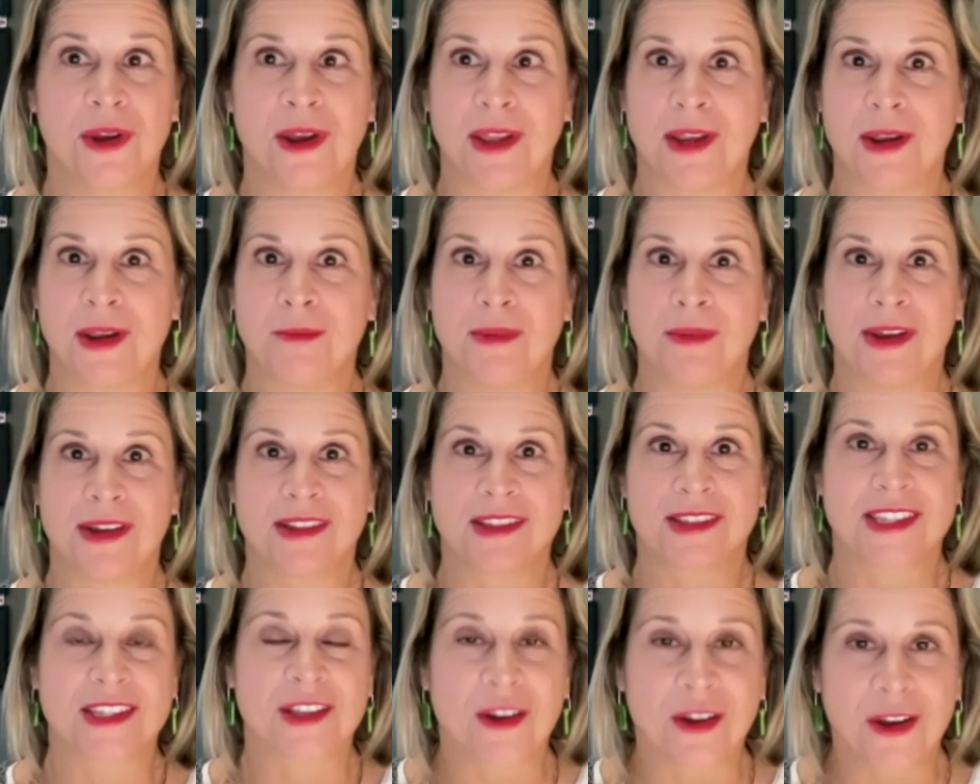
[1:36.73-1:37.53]
And
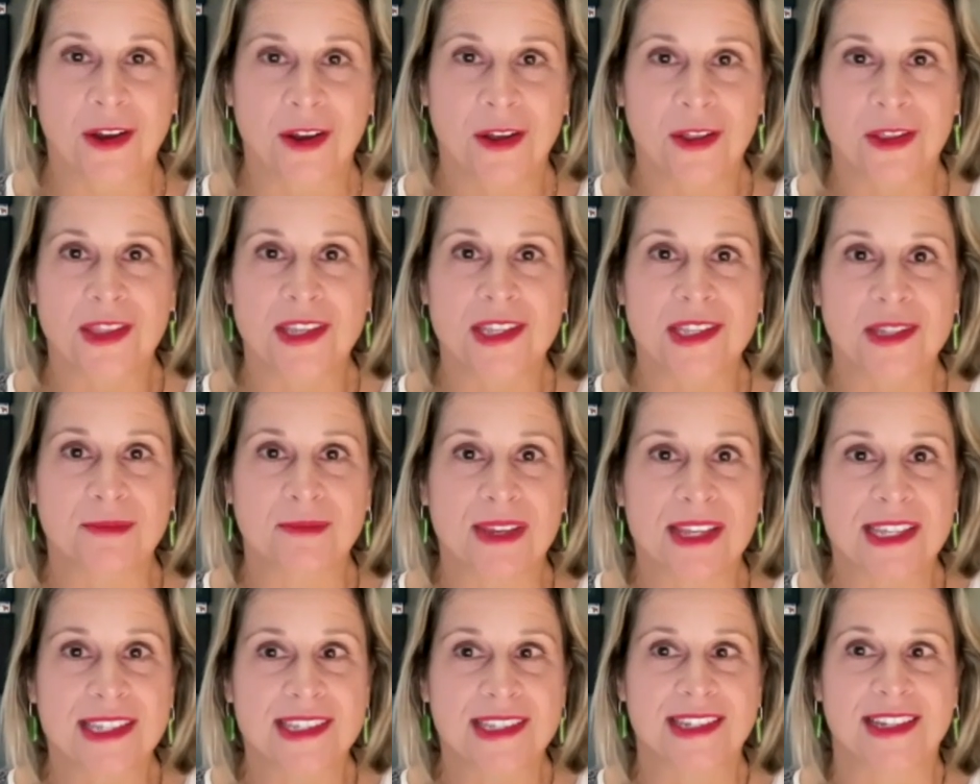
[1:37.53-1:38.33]
amongst all these
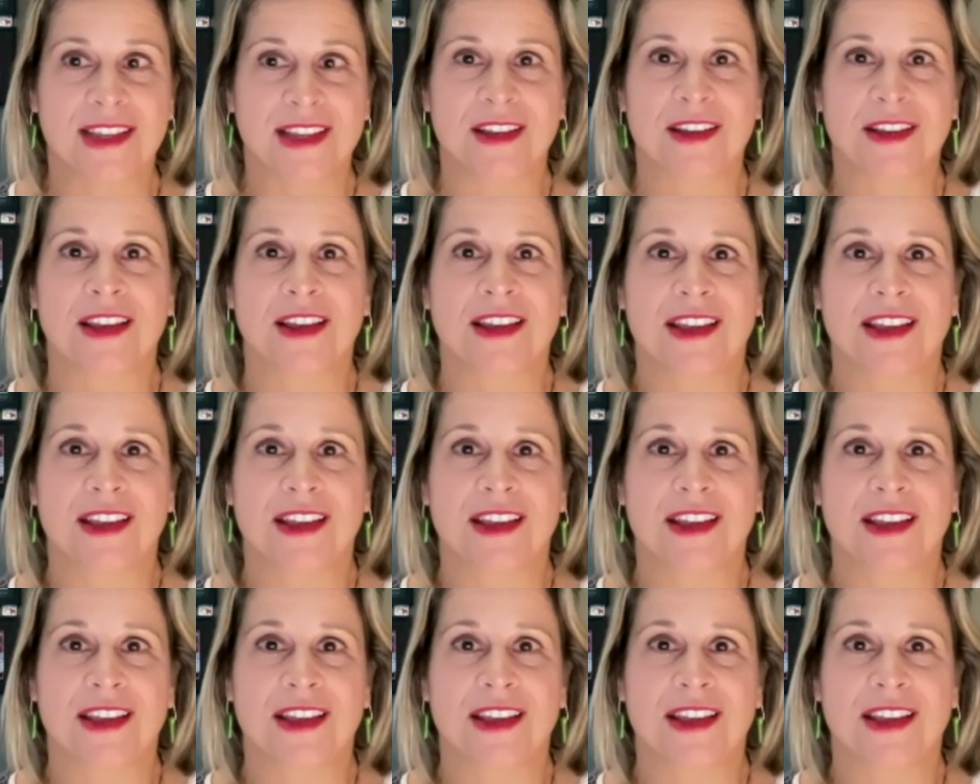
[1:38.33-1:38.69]
amazing